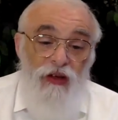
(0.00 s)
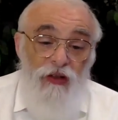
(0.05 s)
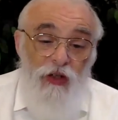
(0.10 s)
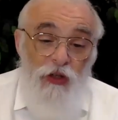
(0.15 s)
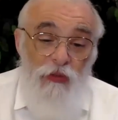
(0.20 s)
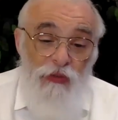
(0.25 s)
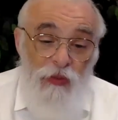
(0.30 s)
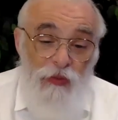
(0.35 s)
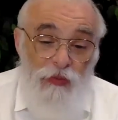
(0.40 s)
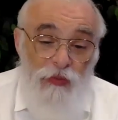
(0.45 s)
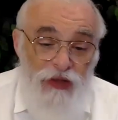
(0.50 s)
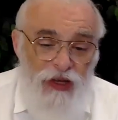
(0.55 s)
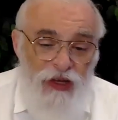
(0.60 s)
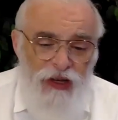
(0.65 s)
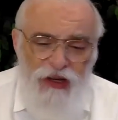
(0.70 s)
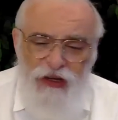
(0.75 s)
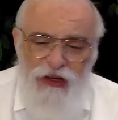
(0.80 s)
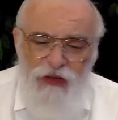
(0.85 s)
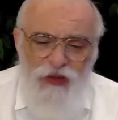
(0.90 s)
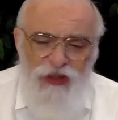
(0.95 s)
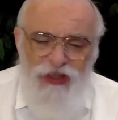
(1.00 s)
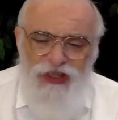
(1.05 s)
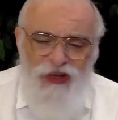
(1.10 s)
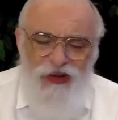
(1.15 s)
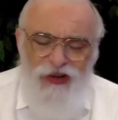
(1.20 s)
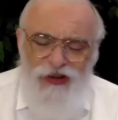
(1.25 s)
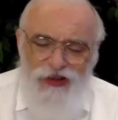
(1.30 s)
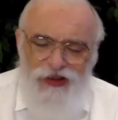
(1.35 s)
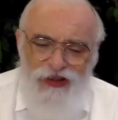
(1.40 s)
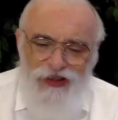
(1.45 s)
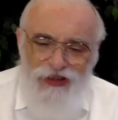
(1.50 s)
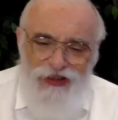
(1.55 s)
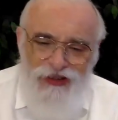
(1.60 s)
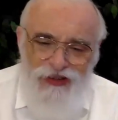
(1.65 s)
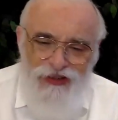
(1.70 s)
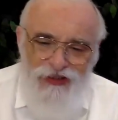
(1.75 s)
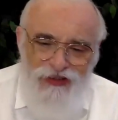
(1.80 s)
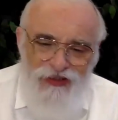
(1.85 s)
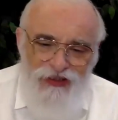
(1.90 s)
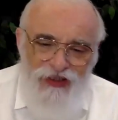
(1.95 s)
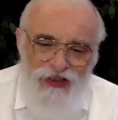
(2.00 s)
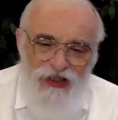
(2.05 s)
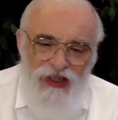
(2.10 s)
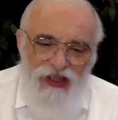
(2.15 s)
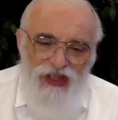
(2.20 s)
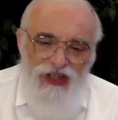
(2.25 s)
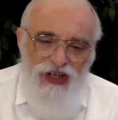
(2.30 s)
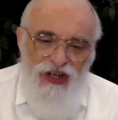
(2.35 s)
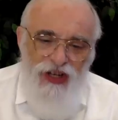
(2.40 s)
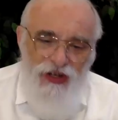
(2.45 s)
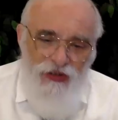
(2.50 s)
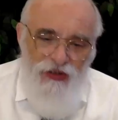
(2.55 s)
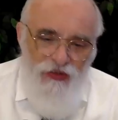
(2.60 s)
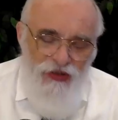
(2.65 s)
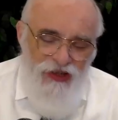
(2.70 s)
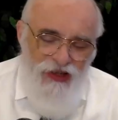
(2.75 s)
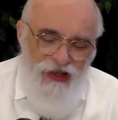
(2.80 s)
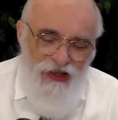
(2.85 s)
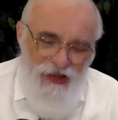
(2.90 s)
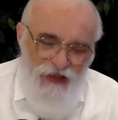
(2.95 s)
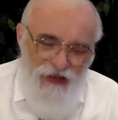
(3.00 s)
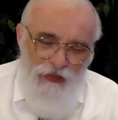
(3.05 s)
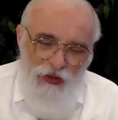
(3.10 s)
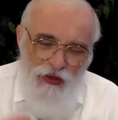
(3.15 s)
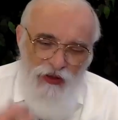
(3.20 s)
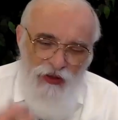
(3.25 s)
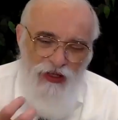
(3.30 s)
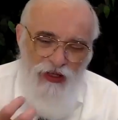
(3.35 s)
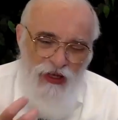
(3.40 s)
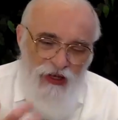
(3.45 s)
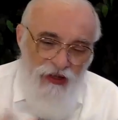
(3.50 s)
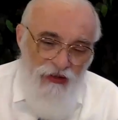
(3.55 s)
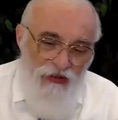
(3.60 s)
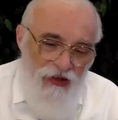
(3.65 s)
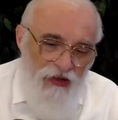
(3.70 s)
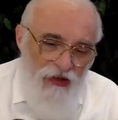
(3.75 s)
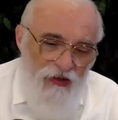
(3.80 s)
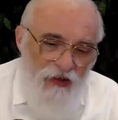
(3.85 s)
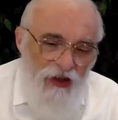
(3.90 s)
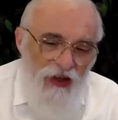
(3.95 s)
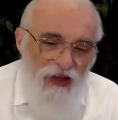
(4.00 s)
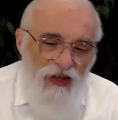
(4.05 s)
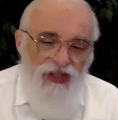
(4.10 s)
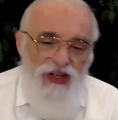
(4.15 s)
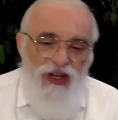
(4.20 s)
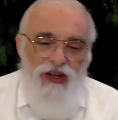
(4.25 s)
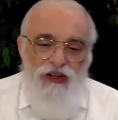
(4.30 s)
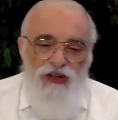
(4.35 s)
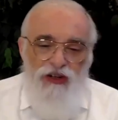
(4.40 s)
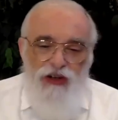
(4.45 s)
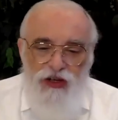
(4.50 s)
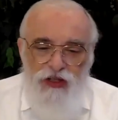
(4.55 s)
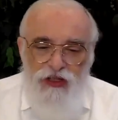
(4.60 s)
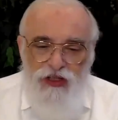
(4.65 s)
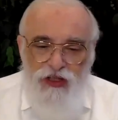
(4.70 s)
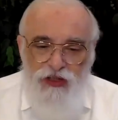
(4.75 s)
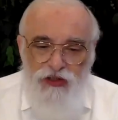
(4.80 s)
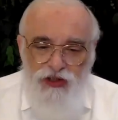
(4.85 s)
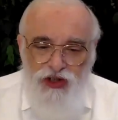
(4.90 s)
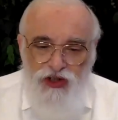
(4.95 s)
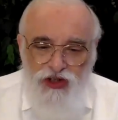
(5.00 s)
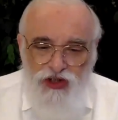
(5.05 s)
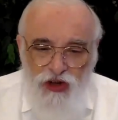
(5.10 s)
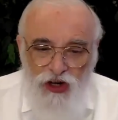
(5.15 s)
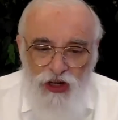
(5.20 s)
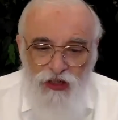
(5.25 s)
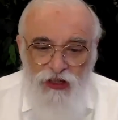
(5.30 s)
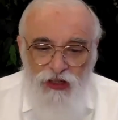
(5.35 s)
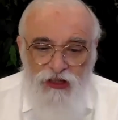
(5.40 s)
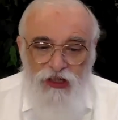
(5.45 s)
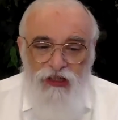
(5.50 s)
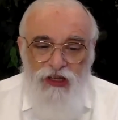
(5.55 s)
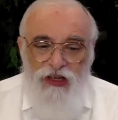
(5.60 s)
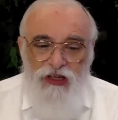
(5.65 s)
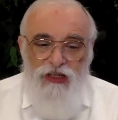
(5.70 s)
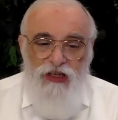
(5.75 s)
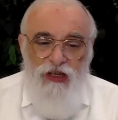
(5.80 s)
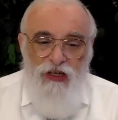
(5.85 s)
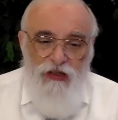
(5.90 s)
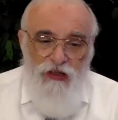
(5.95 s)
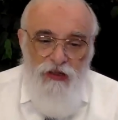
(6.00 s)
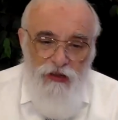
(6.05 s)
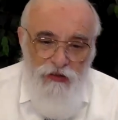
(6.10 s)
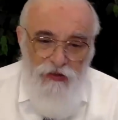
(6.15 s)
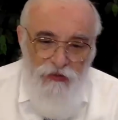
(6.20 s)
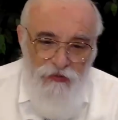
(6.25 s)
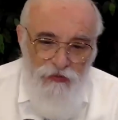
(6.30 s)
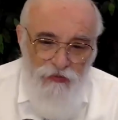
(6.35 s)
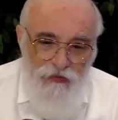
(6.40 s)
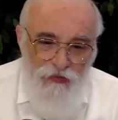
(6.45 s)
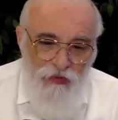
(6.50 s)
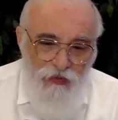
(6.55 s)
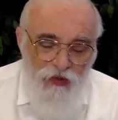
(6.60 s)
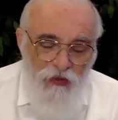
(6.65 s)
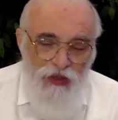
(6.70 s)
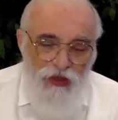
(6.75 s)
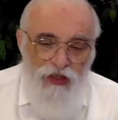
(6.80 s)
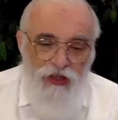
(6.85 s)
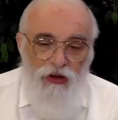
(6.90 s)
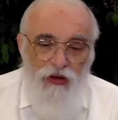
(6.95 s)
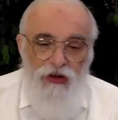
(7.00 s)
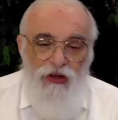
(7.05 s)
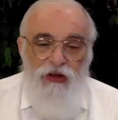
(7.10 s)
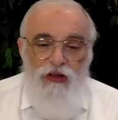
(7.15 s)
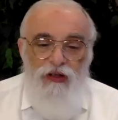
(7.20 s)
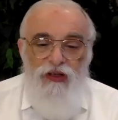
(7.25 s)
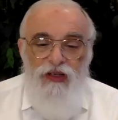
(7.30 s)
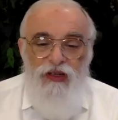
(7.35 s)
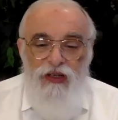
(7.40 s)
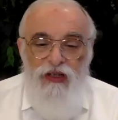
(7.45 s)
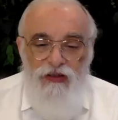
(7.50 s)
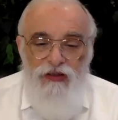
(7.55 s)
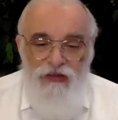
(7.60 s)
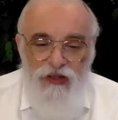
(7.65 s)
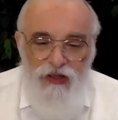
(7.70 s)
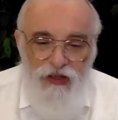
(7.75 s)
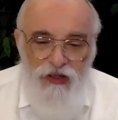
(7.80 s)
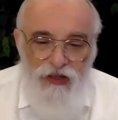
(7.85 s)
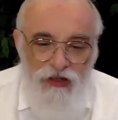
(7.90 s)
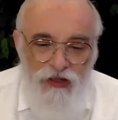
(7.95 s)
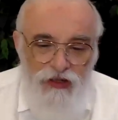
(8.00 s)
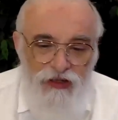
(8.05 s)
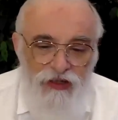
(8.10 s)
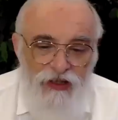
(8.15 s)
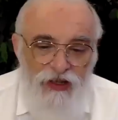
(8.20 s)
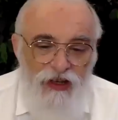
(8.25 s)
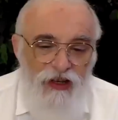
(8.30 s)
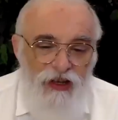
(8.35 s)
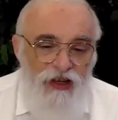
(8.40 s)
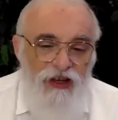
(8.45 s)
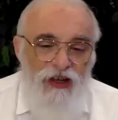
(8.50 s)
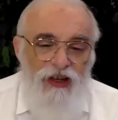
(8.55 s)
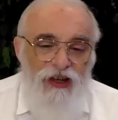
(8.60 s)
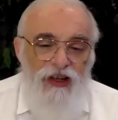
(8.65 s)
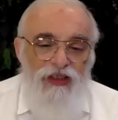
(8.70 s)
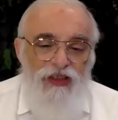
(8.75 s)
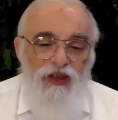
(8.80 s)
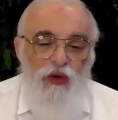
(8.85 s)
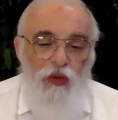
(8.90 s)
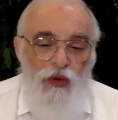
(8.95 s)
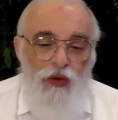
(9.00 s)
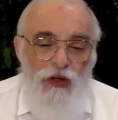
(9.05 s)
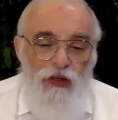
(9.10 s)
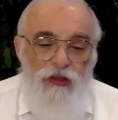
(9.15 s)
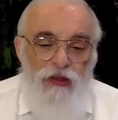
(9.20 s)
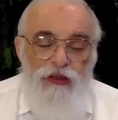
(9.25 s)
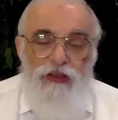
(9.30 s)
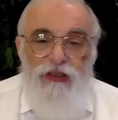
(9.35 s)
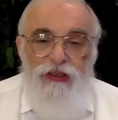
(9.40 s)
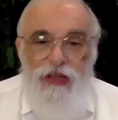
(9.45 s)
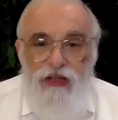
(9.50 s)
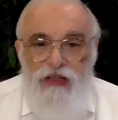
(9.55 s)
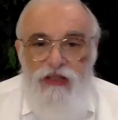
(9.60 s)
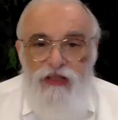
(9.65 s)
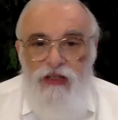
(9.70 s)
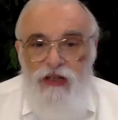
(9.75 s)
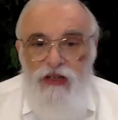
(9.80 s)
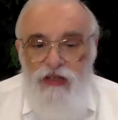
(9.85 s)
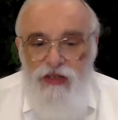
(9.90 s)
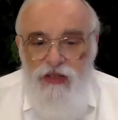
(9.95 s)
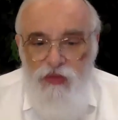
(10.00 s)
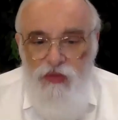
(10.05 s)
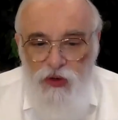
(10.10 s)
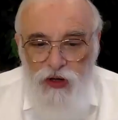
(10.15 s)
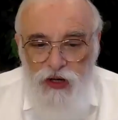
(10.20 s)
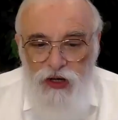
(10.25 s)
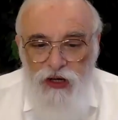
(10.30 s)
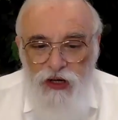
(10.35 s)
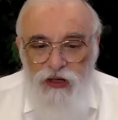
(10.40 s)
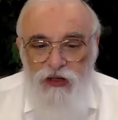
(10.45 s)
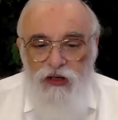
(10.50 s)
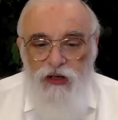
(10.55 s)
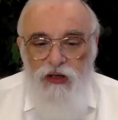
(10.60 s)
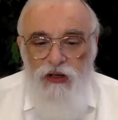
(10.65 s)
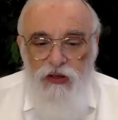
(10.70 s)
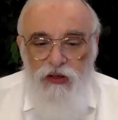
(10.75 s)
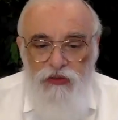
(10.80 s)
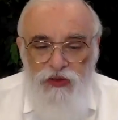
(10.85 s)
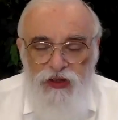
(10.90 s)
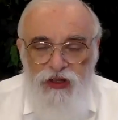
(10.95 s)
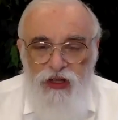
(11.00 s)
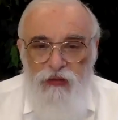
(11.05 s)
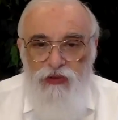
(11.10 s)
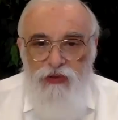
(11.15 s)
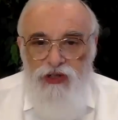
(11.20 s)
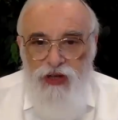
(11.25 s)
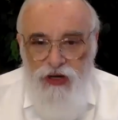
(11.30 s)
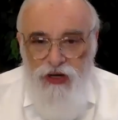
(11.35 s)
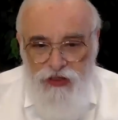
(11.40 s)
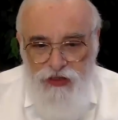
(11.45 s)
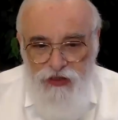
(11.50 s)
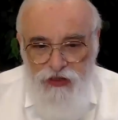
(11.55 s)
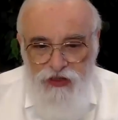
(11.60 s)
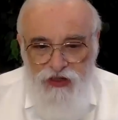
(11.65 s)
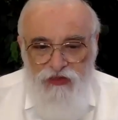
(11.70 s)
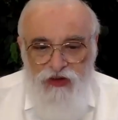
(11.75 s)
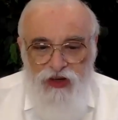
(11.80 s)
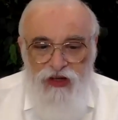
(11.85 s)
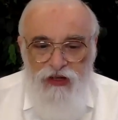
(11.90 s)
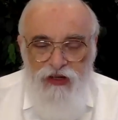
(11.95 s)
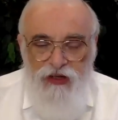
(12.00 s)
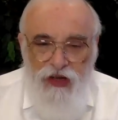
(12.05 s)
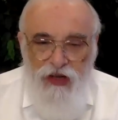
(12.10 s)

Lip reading: komipnei, what's going on here? I kind of brought this out already. Sha-Ratzon shoylet ala Seichel. What's going on here is the will gets its way over the objections of any